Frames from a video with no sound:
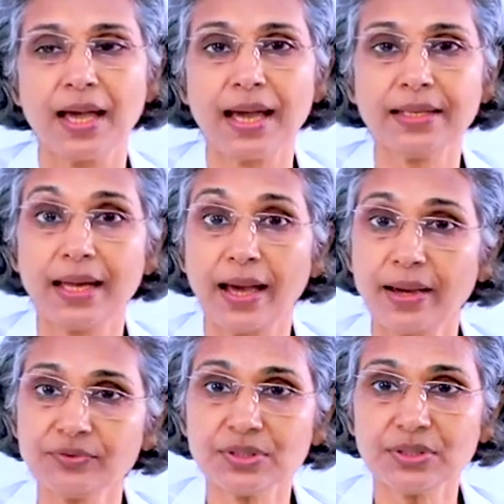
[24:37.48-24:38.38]
and
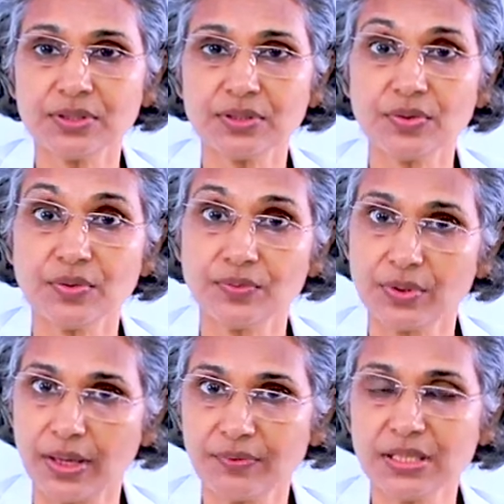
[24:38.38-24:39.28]
after
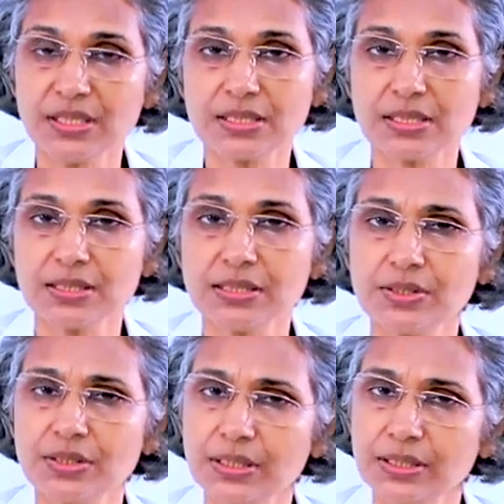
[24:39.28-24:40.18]
everything is settled,
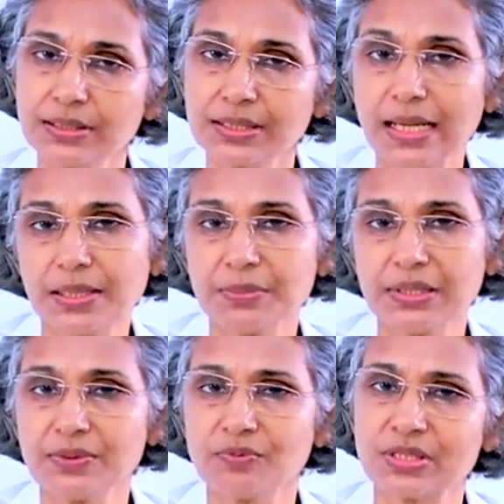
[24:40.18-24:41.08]
you can take
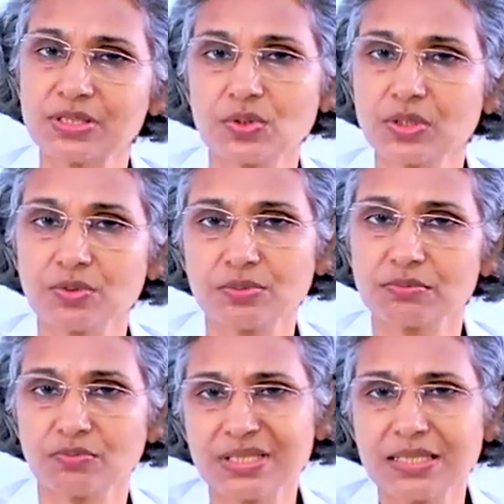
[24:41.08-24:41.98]
milk once in
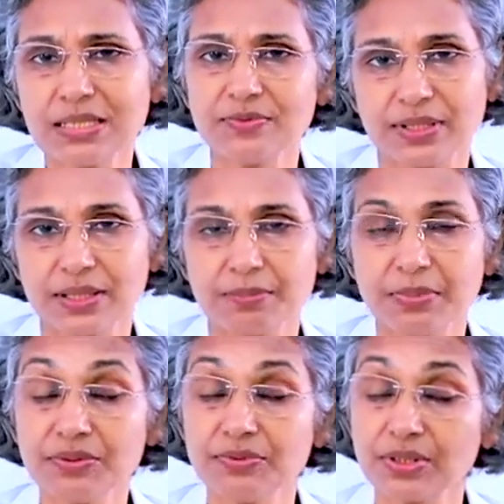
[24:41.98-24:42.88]
a while.
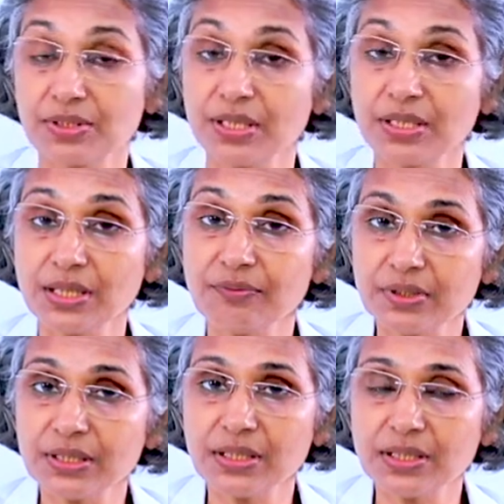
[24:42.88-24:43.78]
But if you are taking
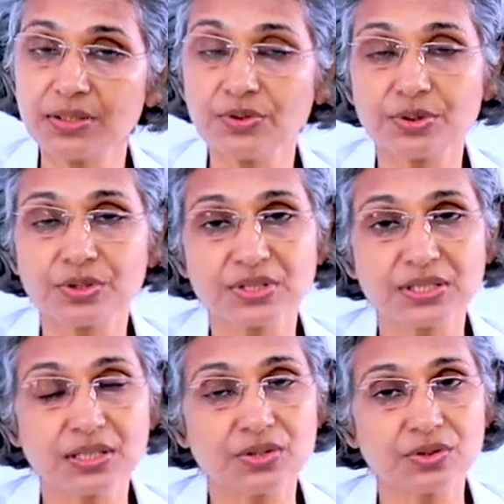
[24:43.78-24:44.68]
every day, you have to
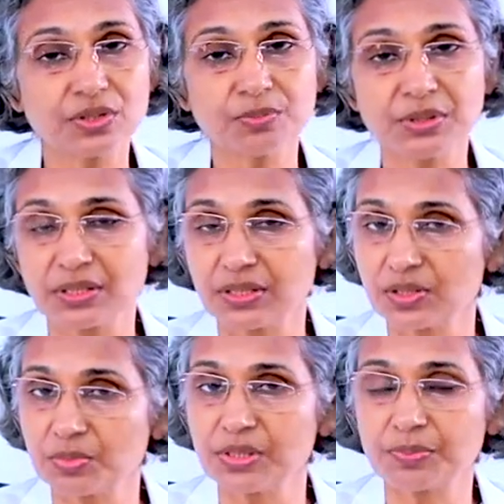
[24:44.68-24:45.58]
start drinking milk
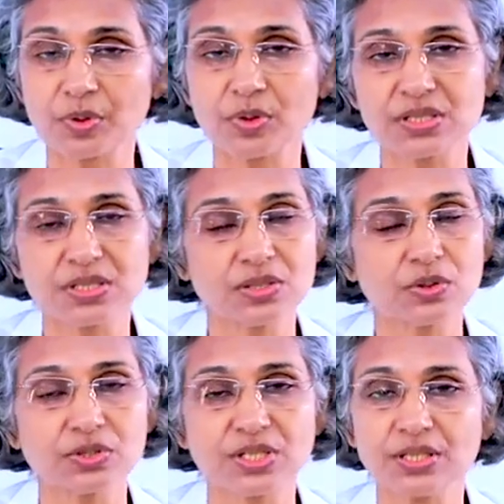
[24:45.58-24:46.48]
and milk products and
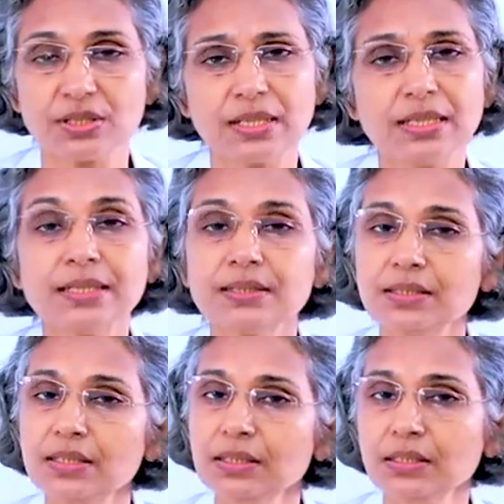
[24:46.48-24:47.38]
all taking,
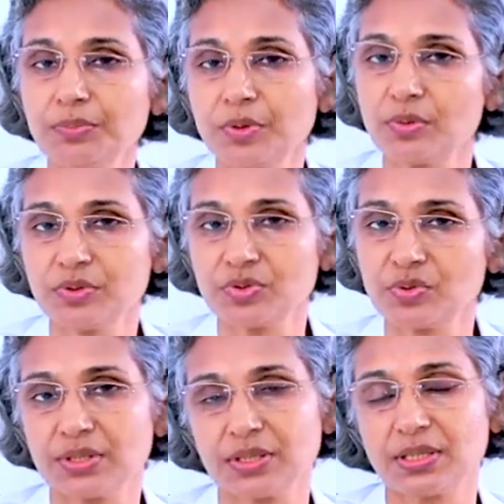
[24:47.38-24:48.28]
then the problems
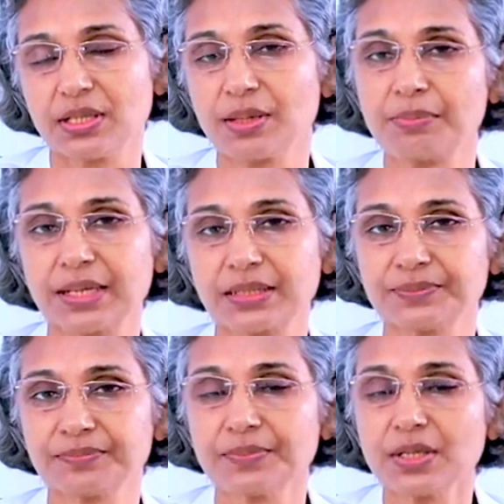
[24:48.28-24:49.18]
will come back.